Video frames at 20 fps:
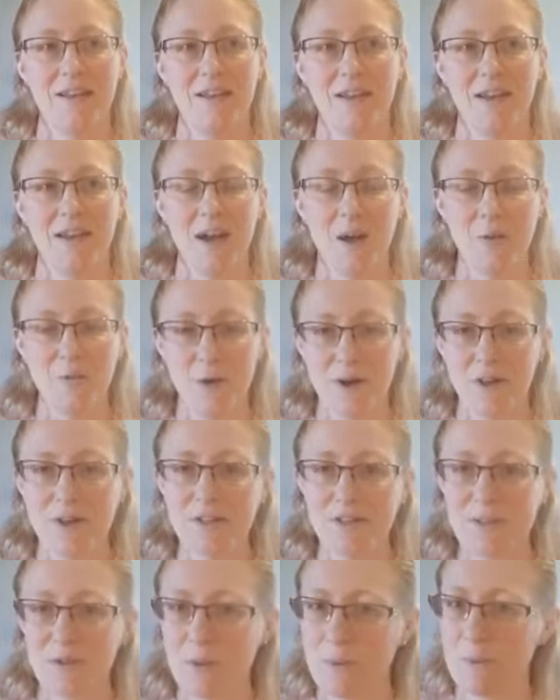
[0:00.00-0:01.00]
I wanted
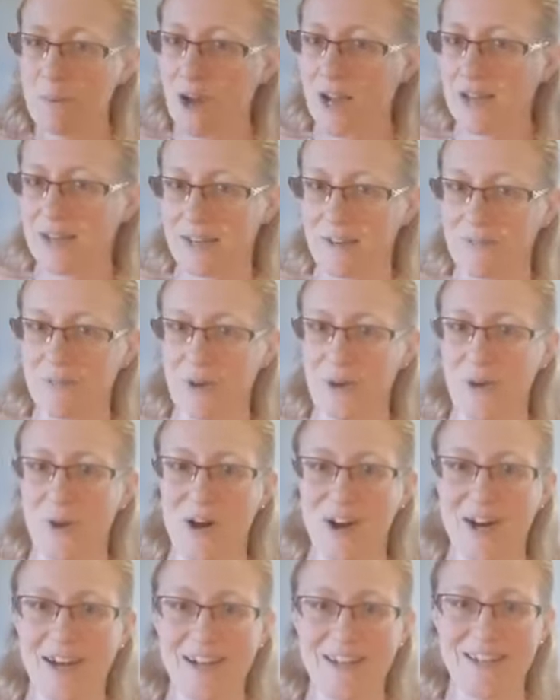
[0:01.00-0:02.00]
to remind
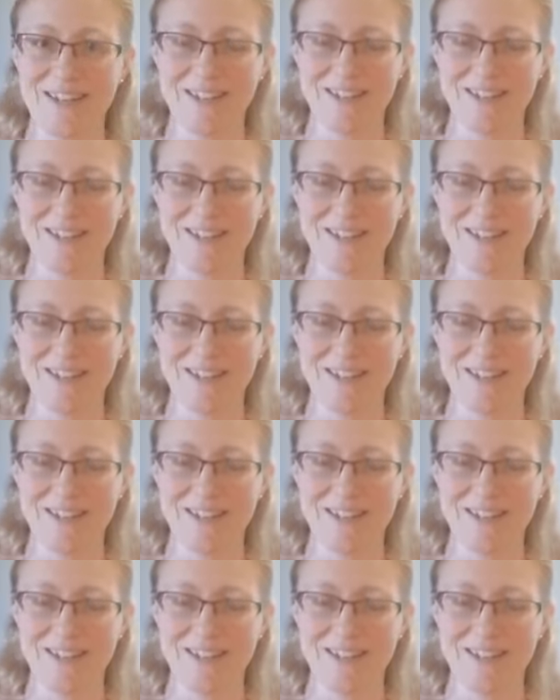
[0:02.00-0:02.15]
everyone,